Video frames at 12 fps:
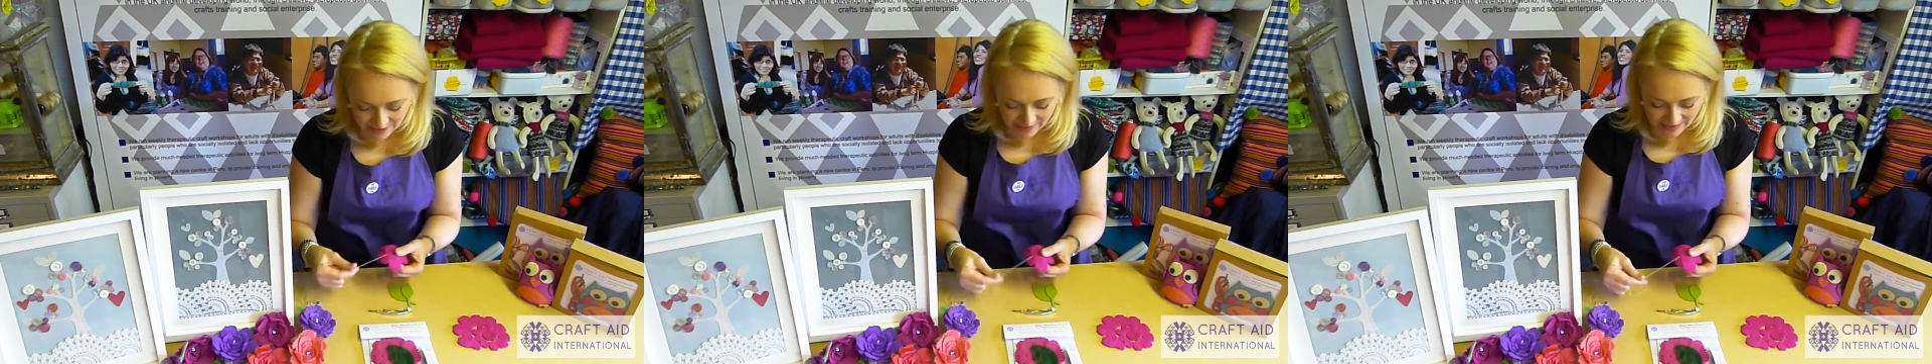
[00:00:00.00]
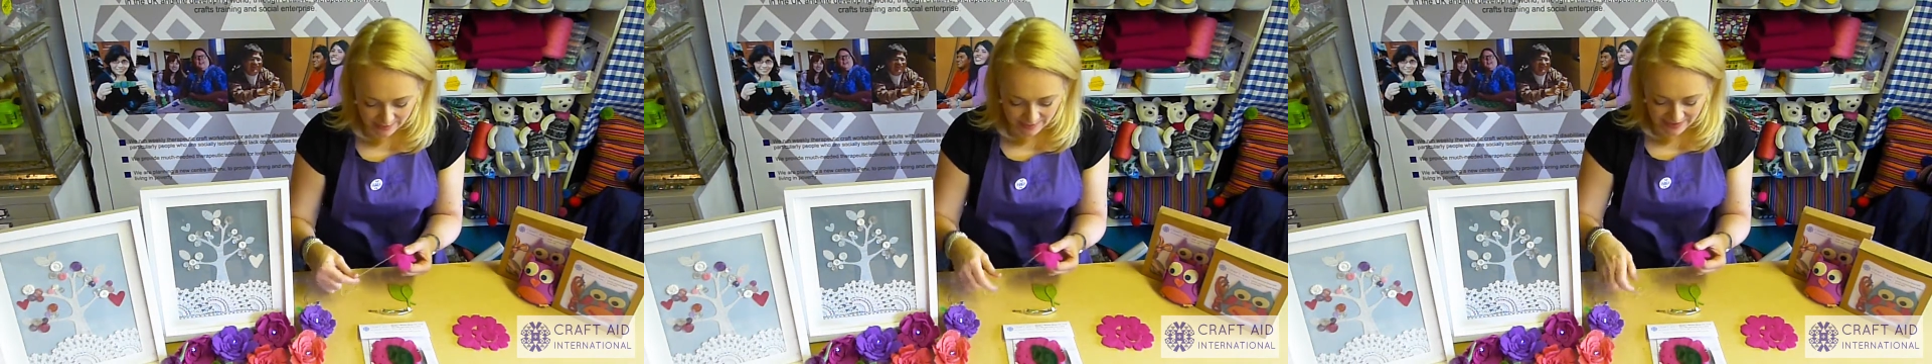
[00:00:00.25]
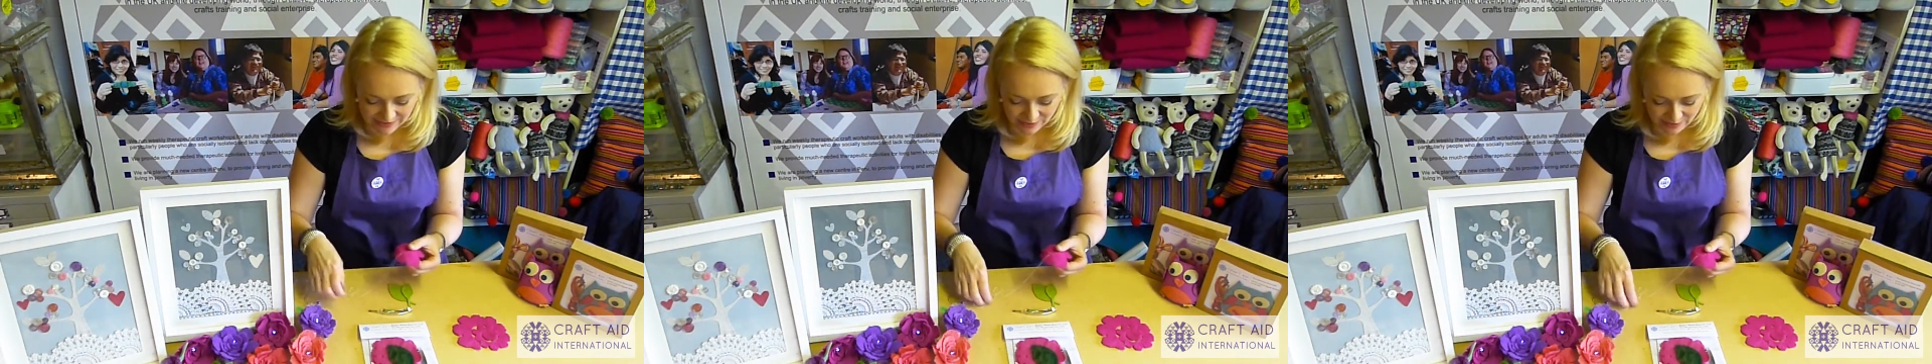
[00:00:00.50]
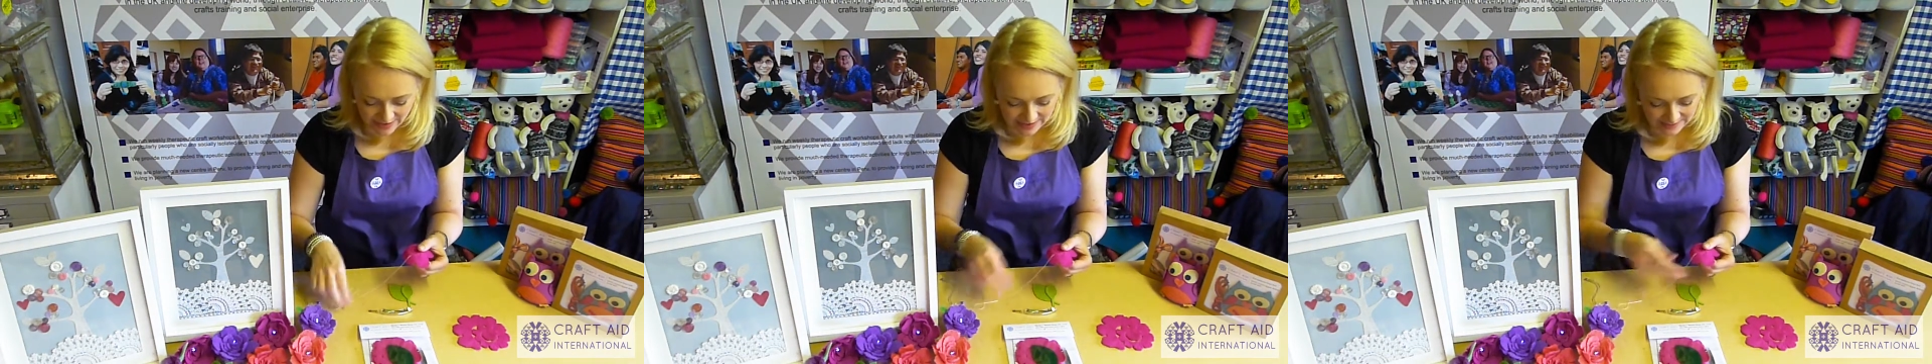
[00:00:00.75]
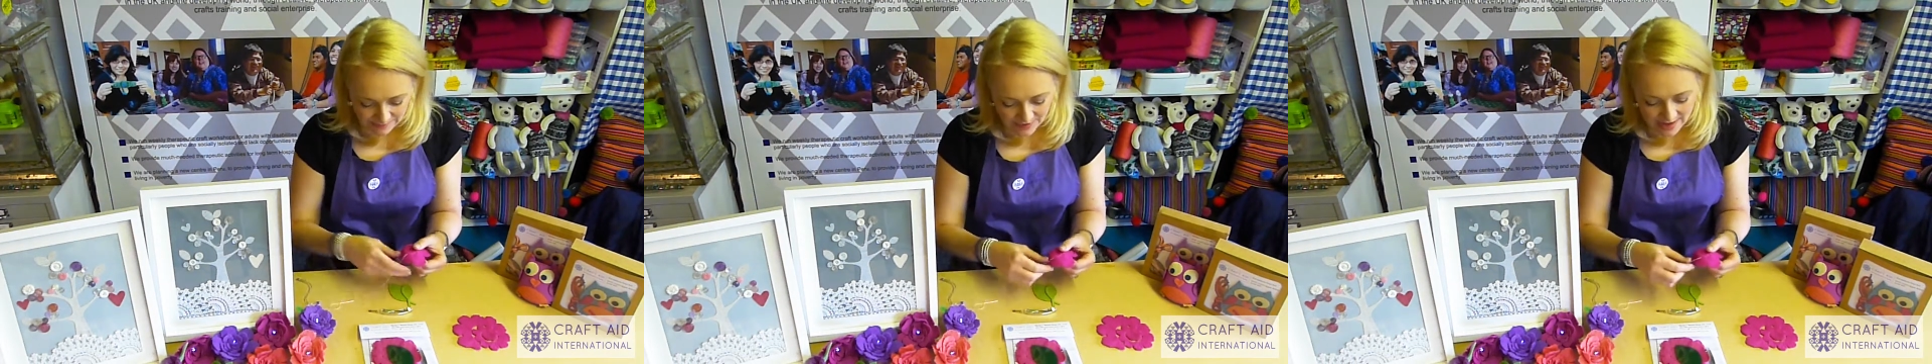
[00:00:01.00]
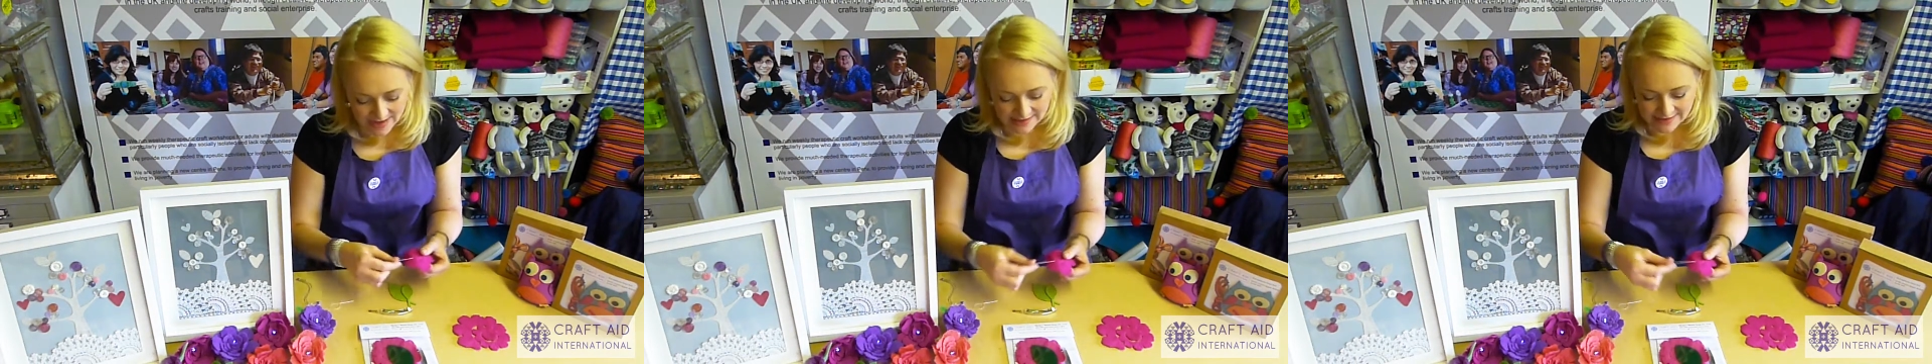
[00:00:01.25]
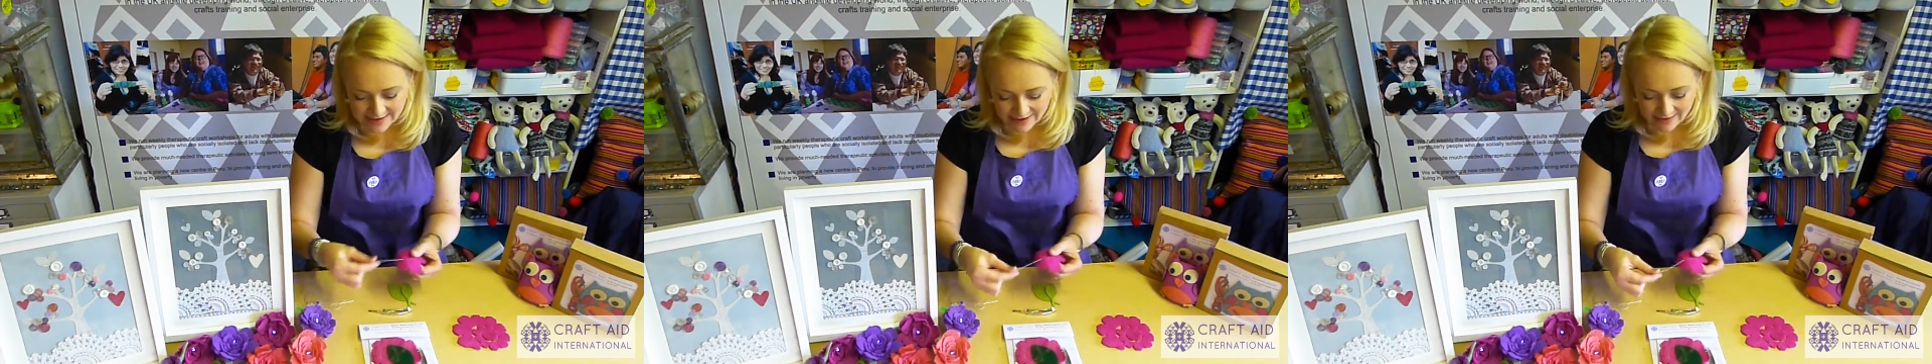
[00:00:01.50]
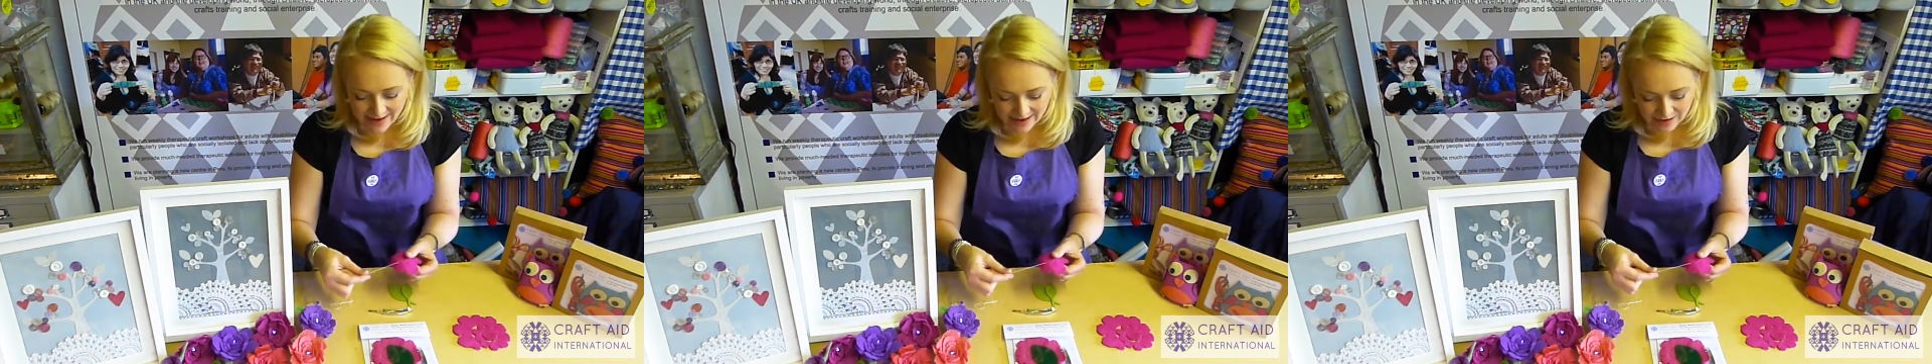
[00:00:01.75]
you'll get a better effect. So now
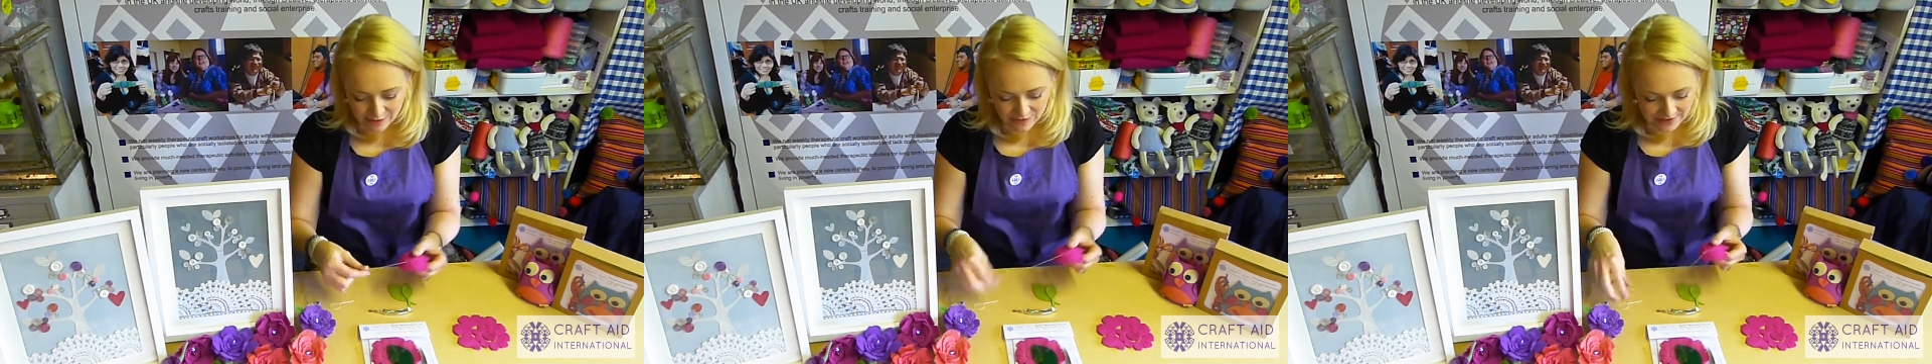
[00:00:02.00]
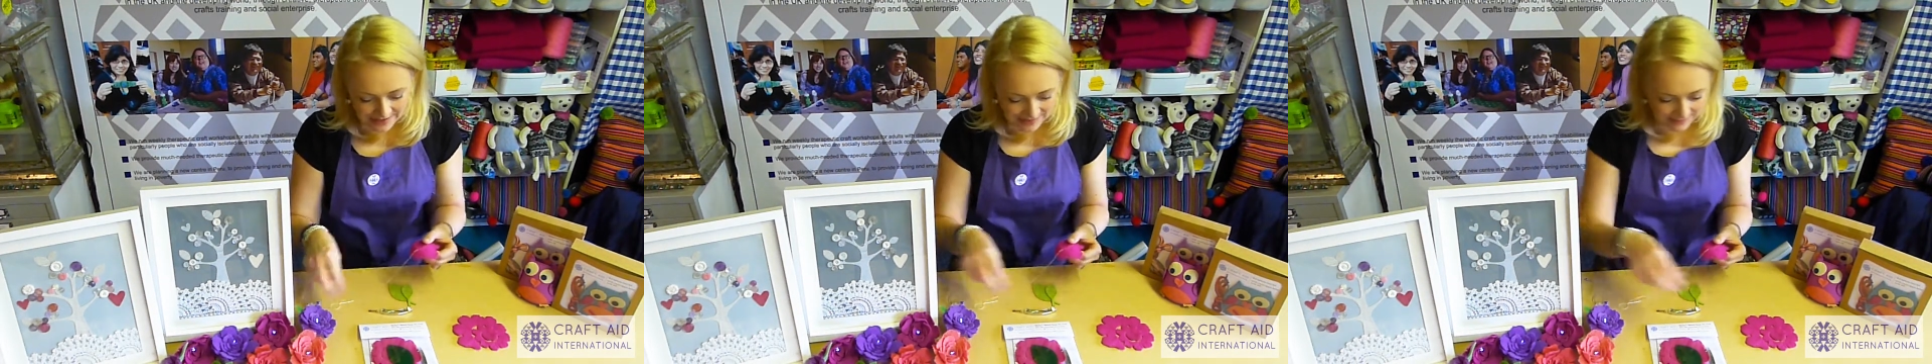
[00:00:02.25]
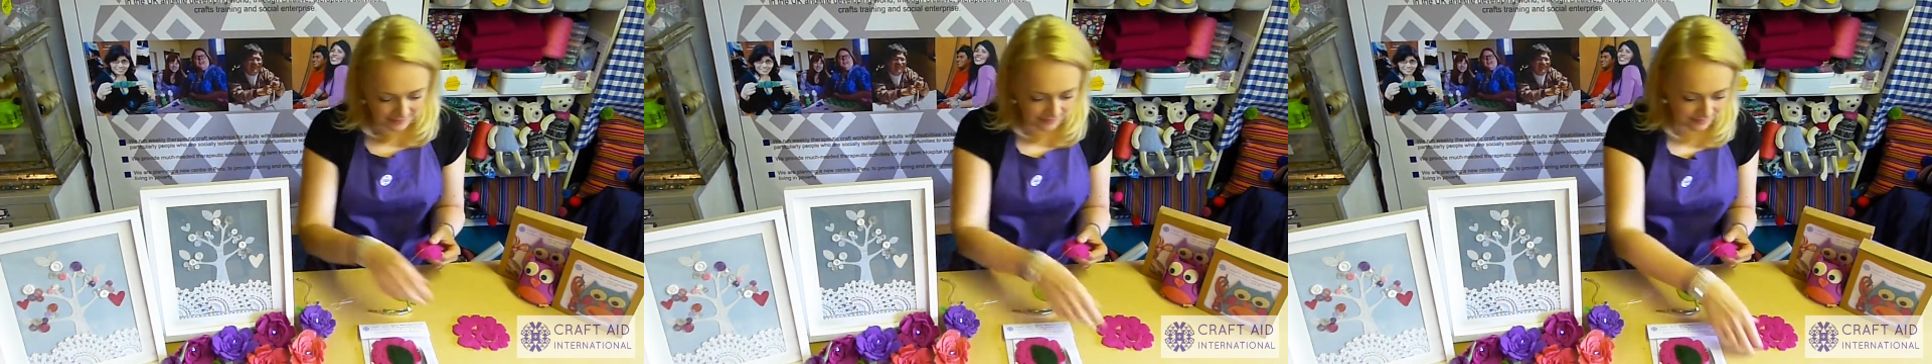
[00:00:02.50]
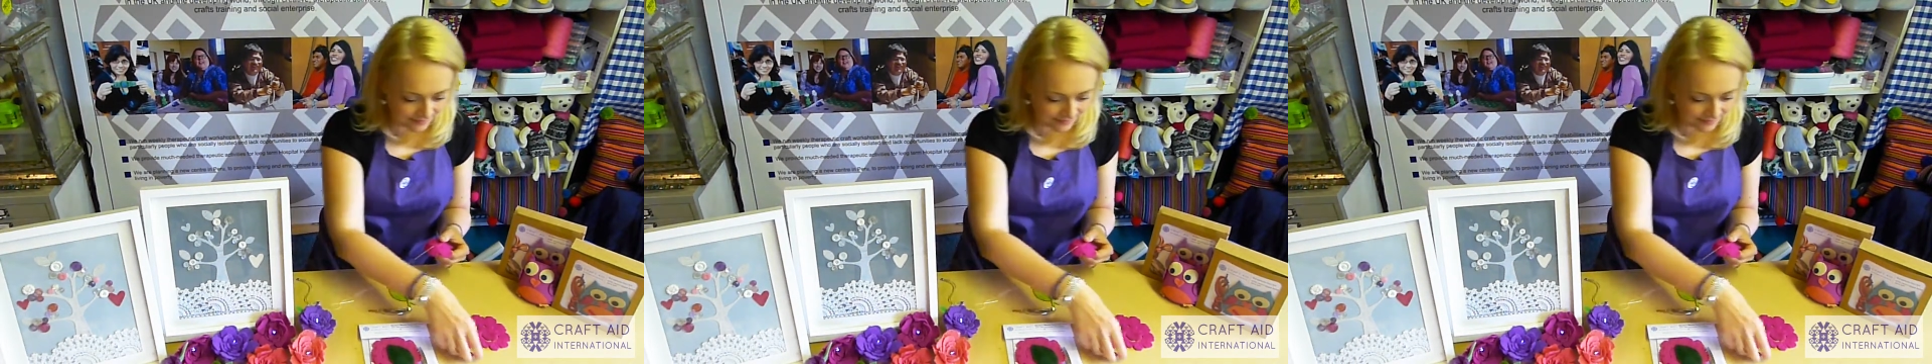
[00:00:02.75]
let go of your needle.